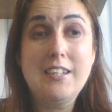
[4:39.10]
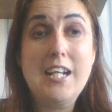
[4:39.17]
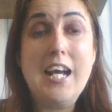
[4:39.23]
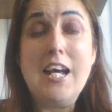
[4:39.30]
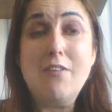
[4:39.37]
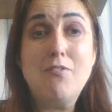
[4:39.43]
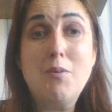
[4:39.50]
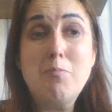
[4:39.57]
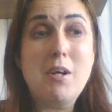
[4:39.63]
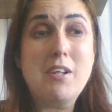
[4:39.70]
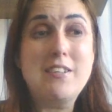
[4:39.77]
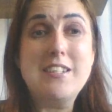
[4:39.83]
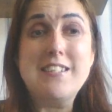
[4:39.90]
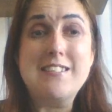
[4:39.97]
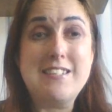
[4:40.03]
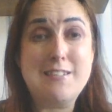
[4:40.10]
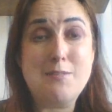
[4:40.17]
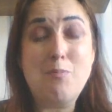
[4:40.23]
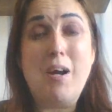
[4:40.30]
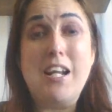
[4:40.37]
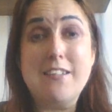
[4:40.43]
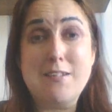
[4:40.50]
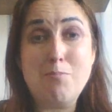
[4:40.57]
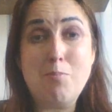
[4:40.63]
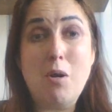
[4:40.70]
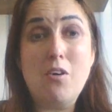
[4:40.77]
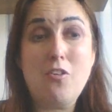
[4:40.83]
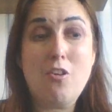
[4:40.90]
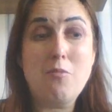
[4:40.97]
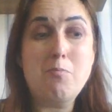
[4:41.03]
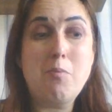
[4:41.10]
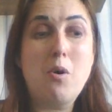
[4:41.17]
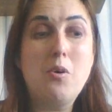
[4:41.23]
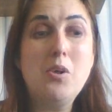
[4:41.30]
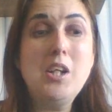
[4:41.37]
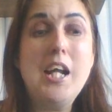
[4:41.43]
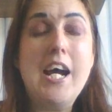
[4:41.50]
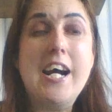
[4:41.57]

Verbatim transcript: everybody's as well as possible